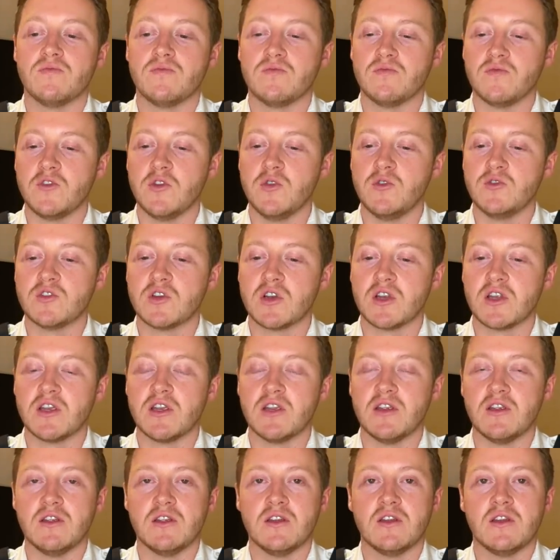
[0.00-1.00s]

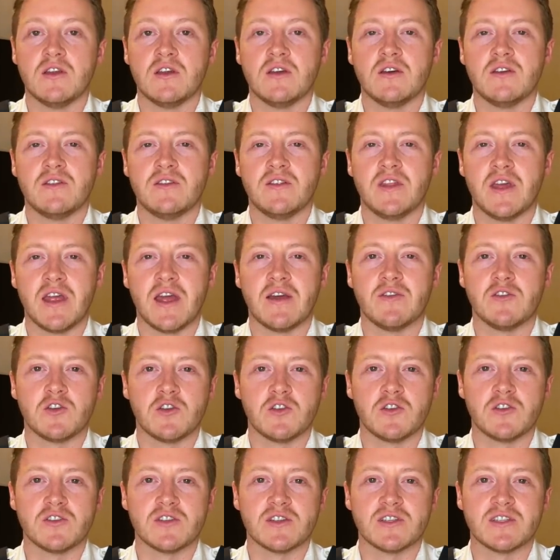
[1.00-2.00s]
usually they have a
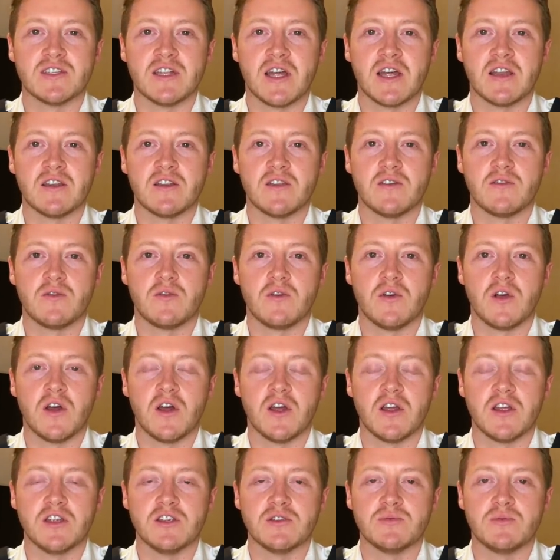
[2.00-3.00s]
good understanding of
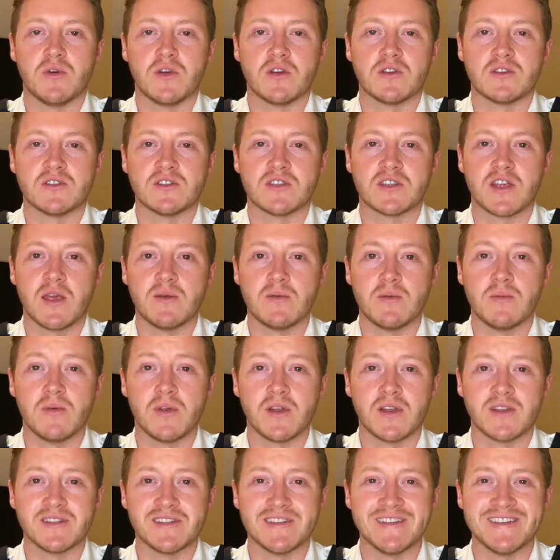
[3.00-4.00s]
each person's
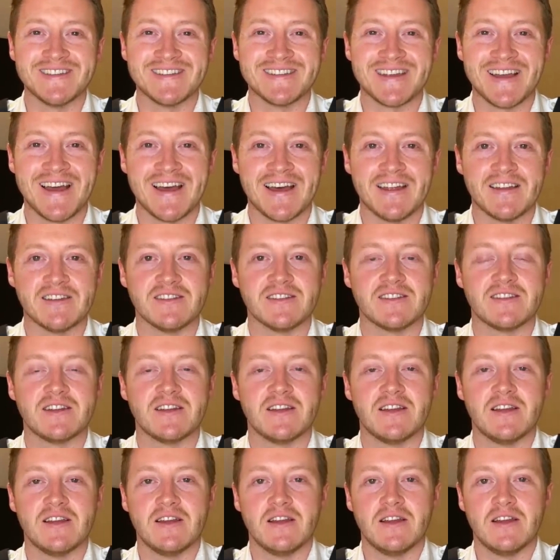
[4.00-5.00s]
capabilities and
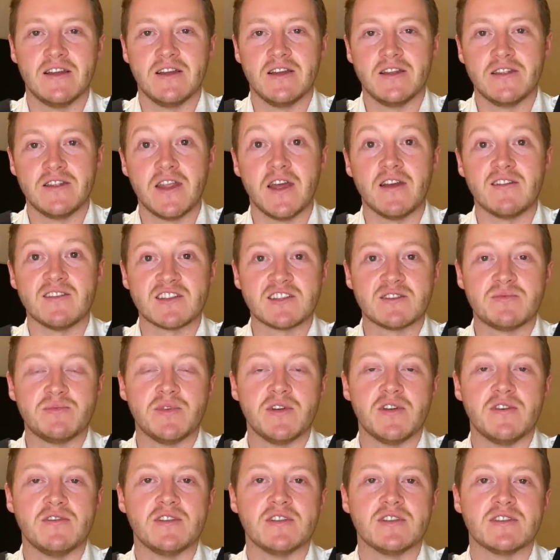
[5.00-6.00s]
their
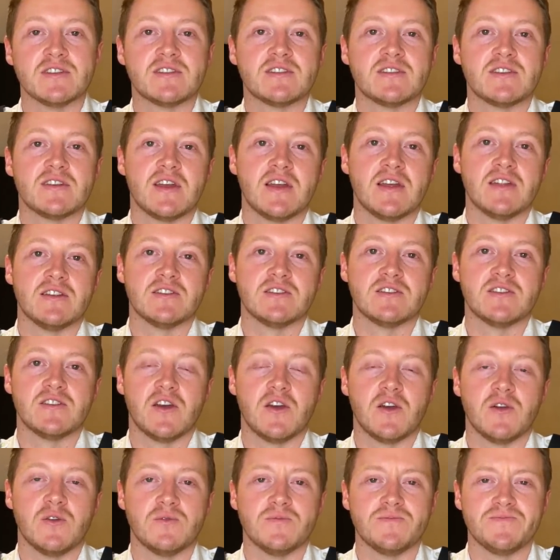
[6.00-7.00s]
experience, and
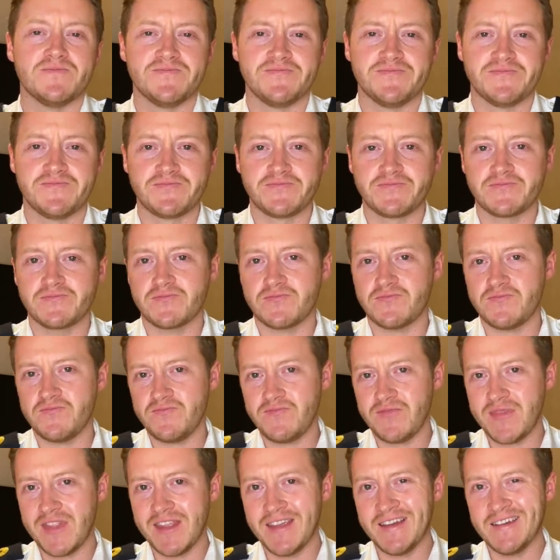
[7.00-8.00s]
so
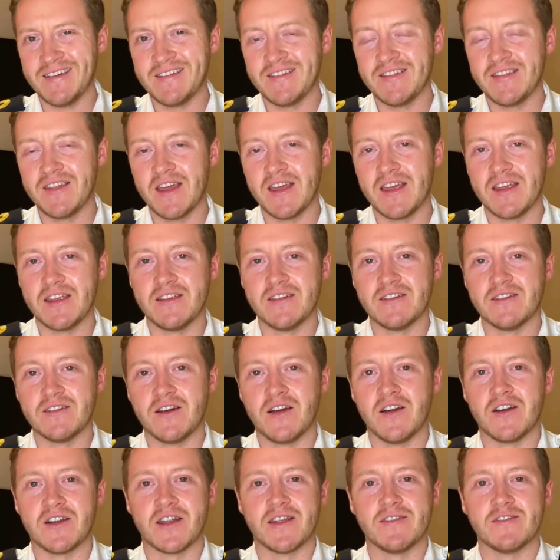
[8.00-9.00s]
they
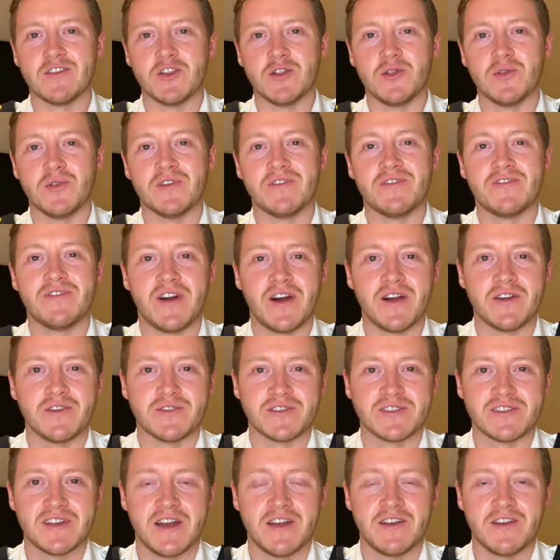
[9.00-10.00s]
are giving you the final
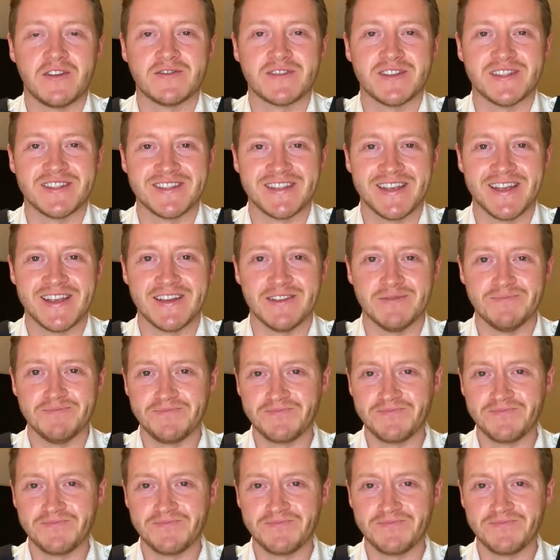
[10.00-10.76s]
sign off to say